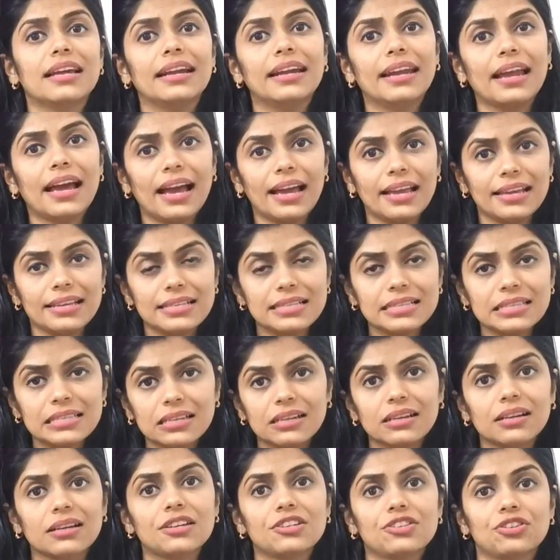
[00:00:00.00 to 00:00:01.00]
that I
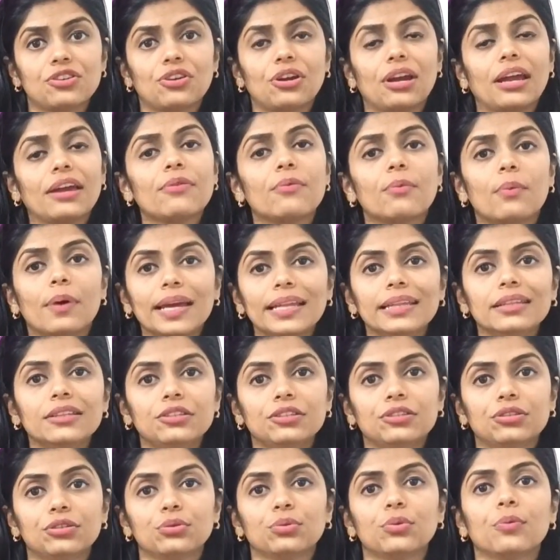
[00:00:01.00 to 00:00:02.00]
searched or I went
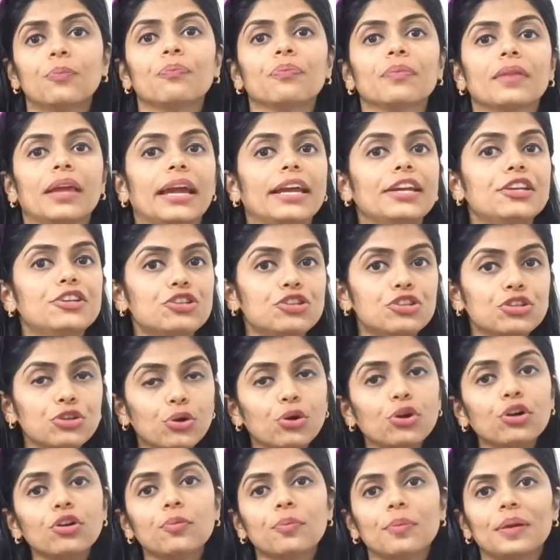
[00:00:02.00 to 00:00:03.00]
through, it
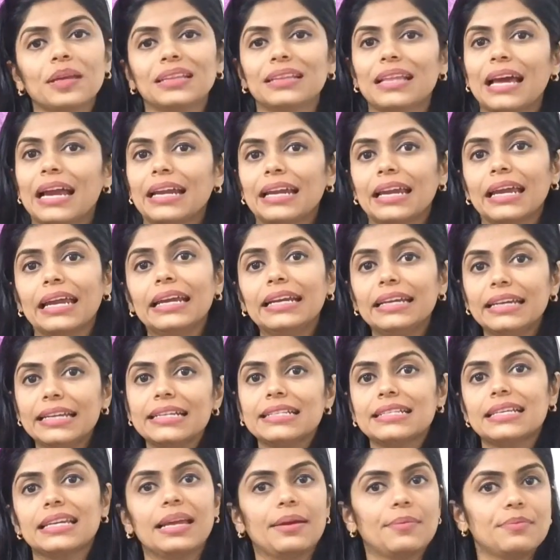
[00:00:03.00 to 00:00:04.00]
showed me that it
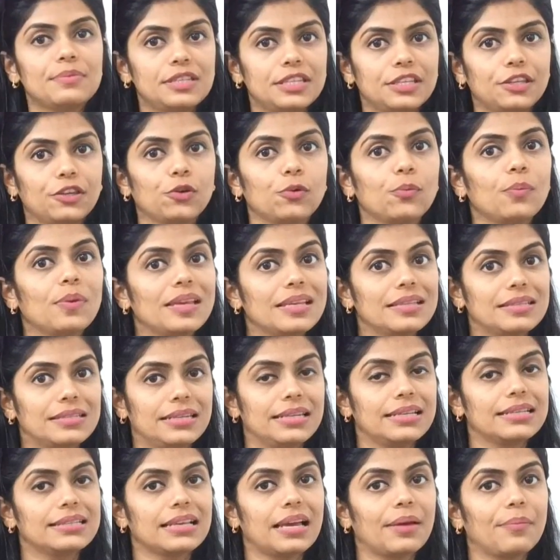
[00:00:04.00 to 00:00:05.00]
is an MCQ based
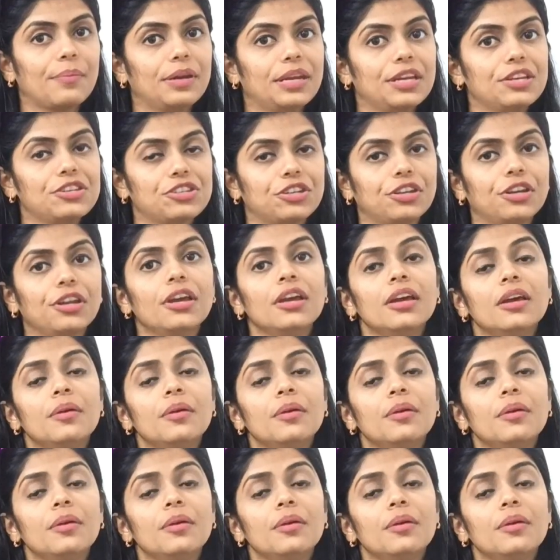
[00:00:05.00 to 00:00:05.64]
examination,